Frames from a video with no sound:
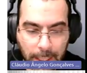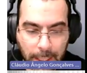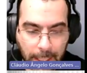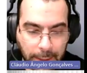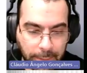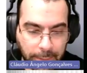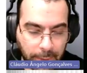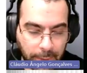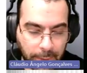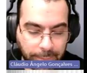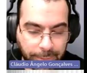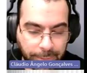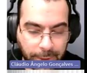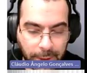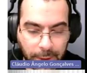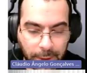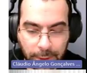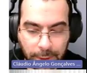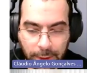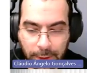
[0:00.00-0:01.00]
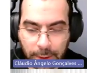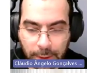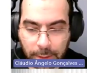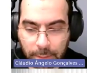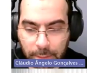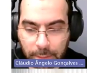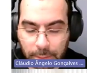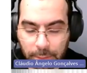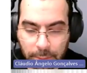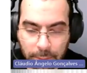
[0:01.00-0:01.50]
And
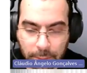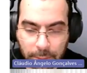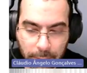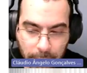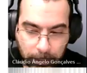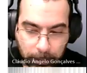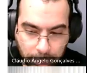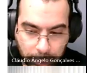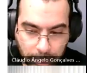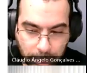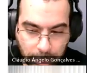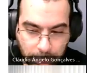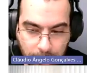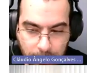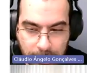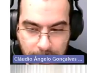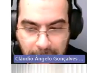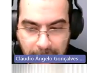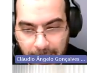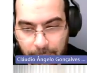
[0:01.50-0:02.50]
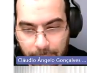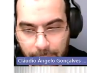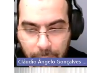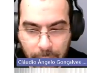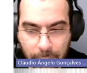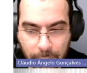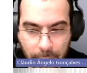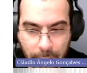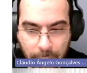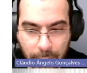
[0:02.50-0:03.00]
finally, yeah.
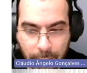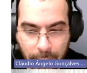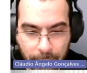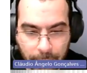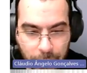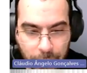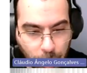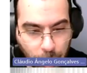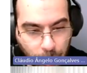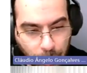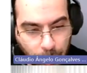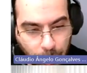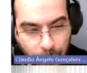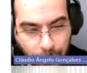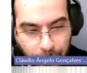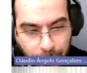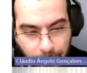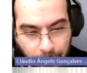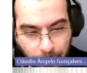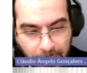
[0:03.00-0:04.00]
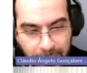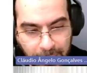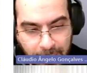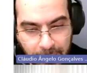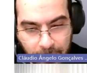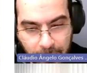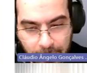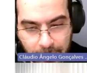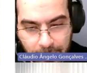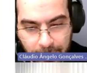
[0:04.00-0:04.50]
So on one
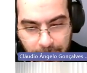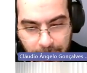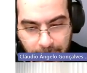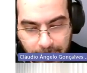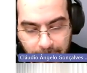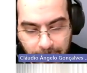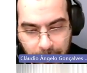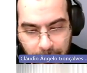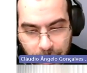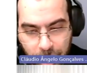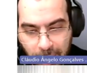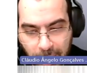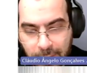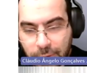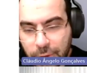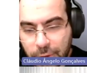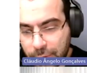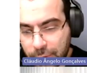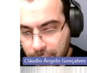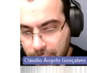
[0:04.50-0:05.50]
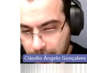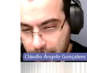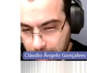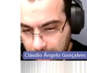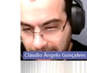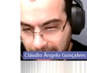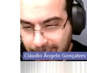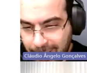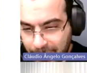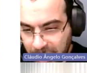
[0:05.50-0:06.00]
hand, changes
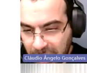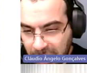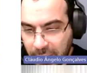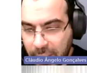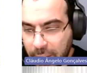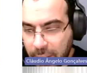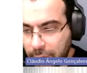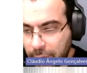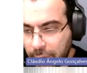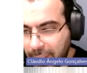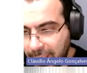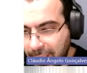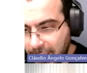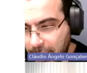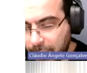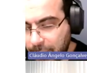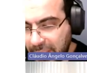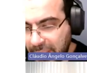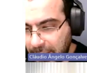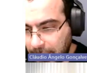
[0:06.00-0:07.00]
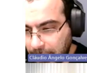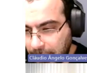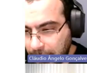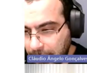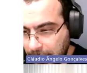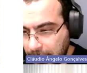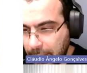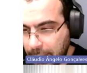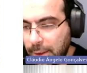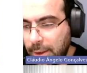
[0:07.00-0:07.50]
are happening here. They are
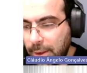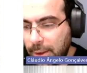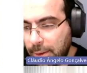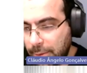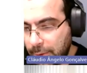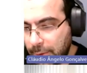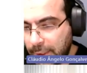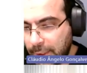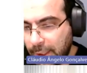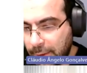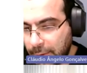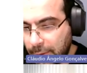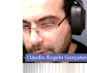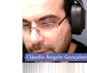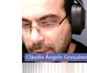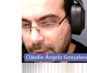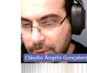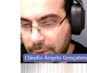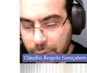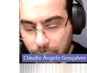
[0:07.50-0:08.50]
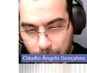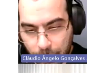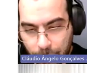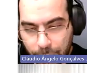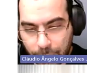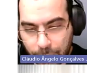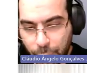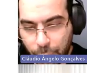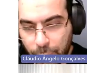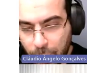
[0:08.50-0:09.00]
being detected here.
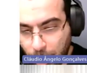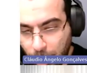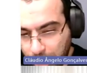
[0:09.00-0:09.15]
So if